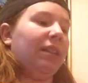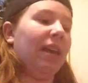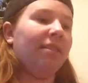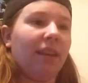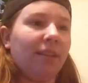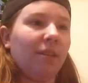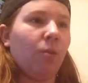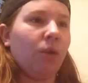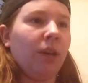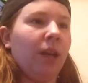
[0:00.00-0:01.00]
10 things at
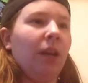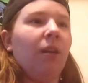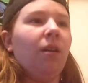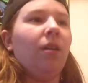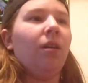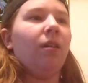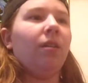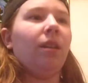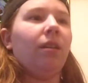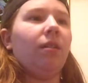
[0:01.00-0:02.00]
one day,
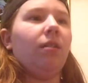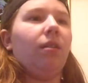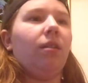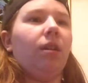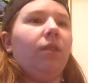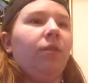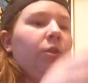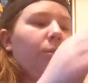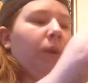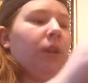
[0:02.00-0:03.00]
then if you
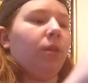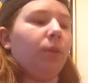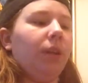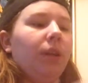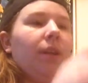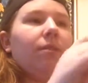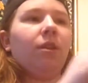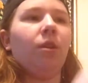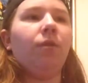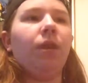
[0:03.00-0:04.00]
do it by 3 things,
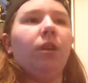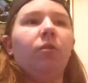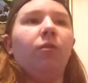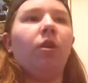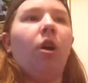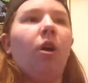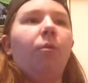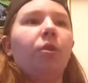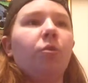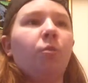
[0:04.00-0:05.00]
then you feel like you've
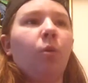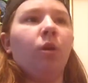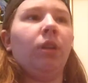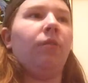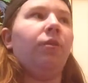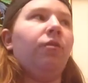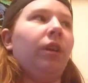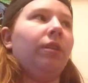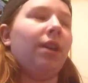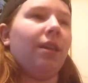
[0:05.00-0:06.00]
accomplished more than if you've
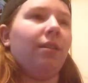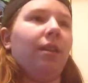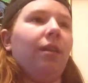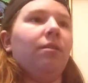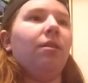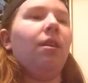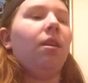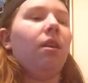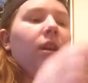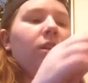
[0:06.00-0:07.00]
done 10 things.
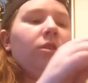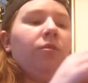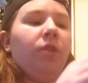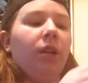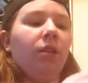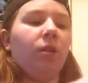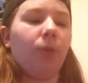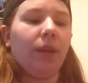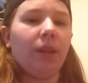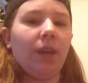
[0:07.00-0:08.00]
Because you've done
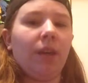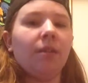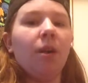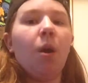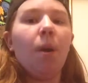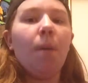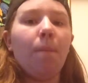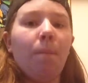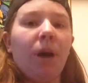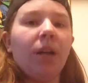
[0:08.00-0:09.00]
3 things,
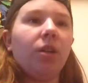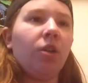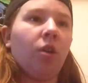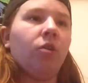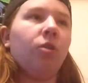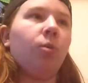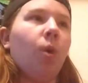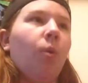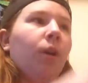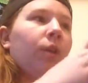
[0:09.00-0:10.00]
but you're also
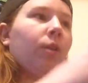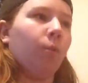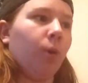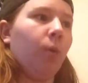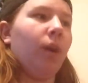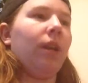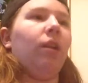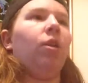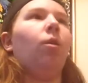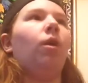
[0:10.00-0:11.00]
going through it
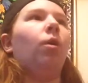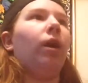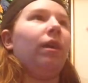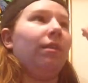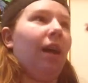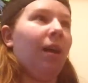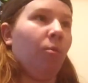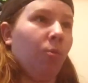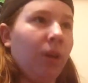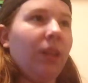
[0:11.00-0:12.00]
and going, okay, I
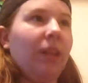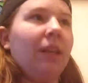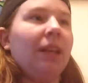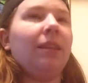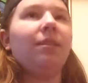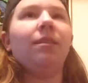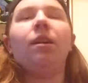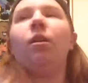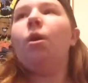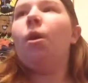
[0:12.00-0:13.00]
really need to get this done,